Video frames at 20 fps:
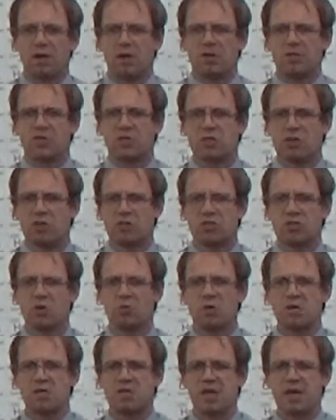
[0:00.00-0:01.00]
so
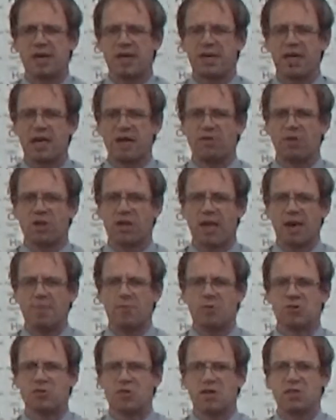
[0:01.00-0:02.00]
someone taking A-level
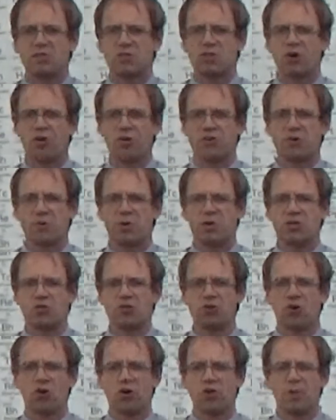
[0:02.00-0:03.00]
chemistry has got to
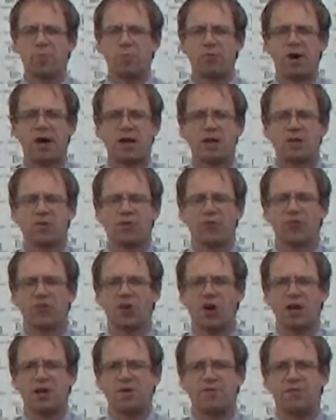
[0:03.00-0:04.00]
enjoy the practical
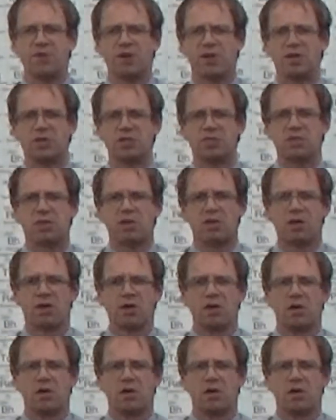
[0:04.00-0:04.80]
side of things.